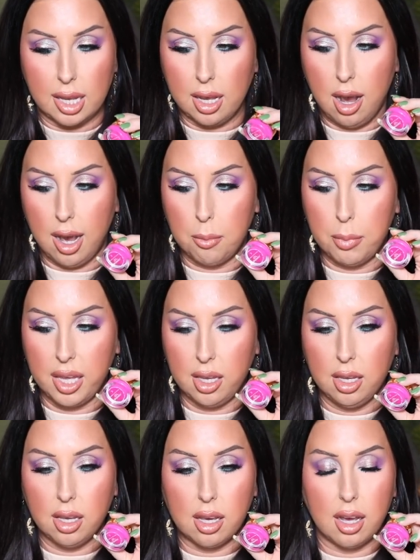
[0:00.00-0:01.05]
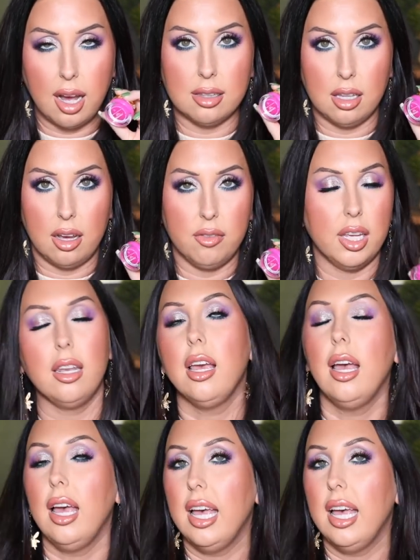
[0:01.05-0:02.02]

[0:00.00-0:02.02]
a hot pink. I love it.